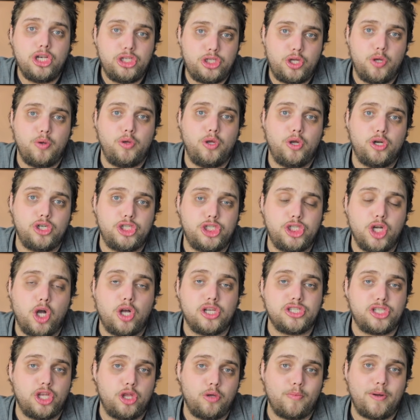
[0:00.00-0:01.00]
to your
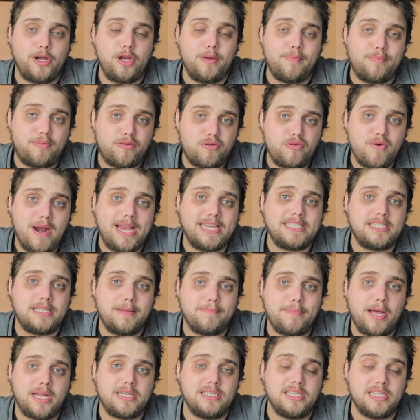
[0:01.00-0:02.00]
shot so that when you press
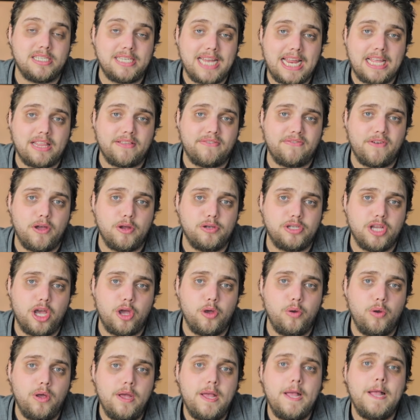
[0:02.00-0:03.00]
the button to take the
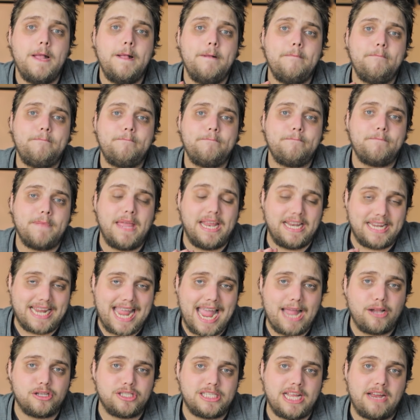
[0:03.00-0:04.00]
photo, it
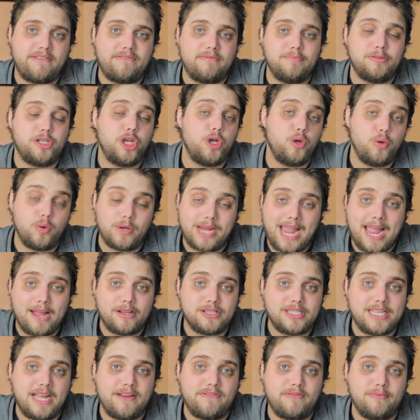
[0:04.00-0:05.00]
counts down from 2,
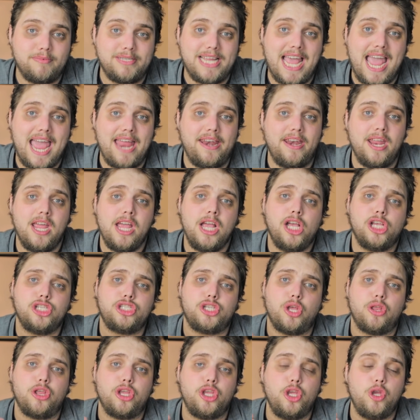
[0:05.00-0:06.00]
counts down from 10,
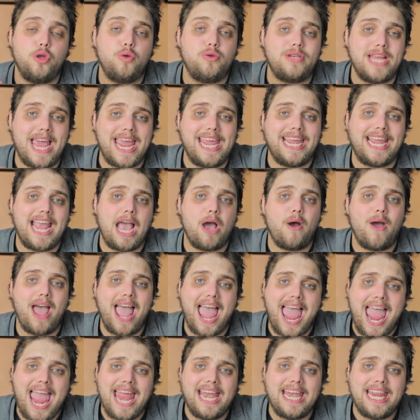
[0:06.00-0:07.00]
so that you take out
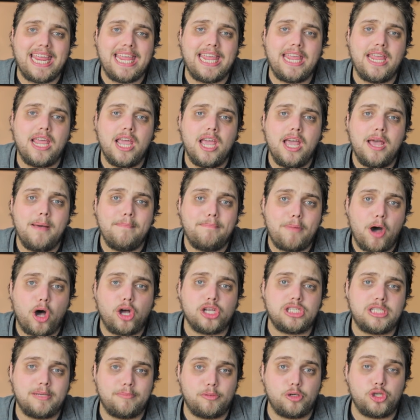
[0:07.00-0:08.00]
any
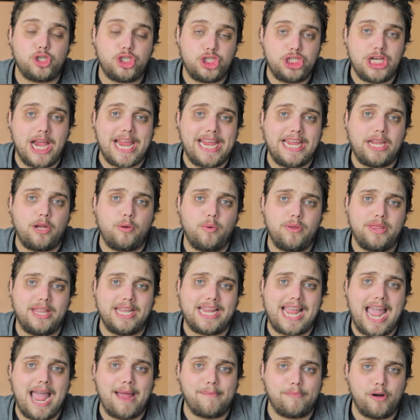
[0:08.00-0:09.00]
possible shake with the
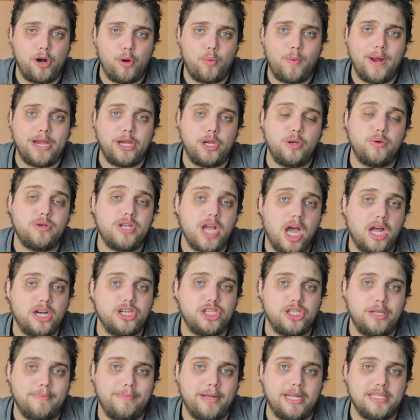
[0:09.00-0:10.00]
camera when you
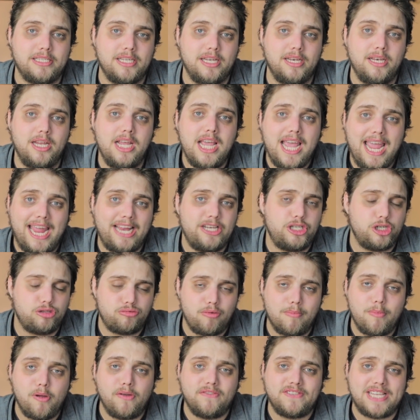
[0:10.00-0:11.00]
touch the button. It just
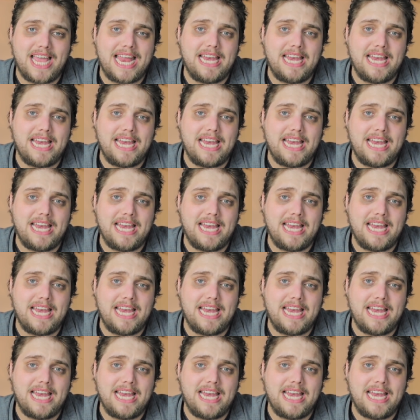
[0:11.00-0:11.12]
removes